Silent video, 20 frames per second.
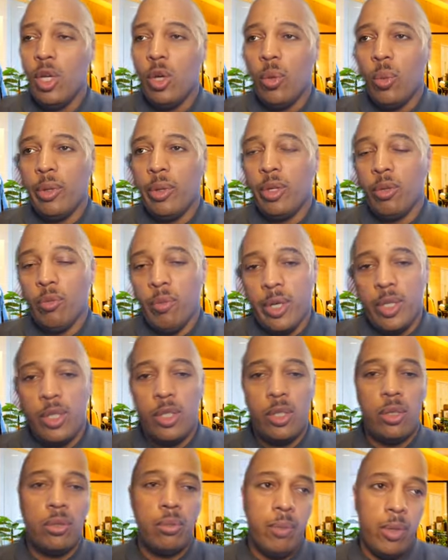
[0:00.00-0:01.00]
whether
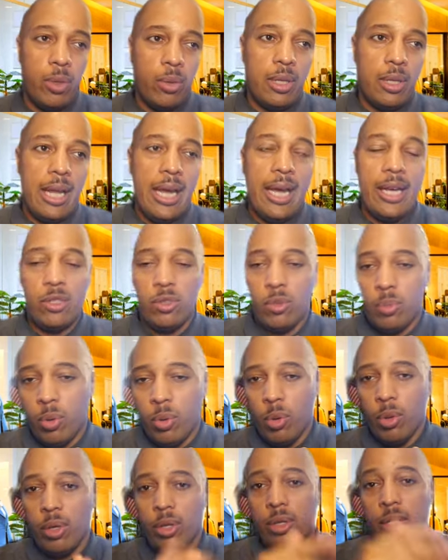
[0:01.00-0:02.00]
rich, middle class, or
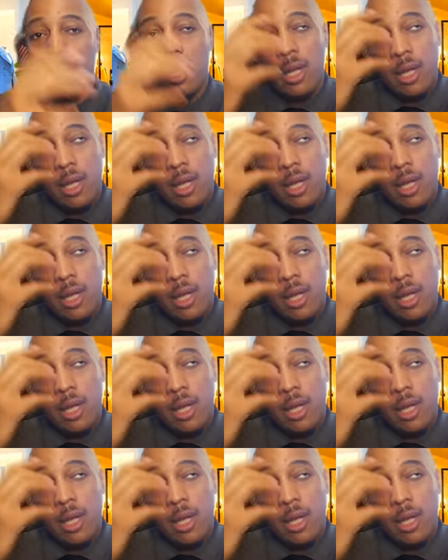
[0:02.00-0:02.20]
poor,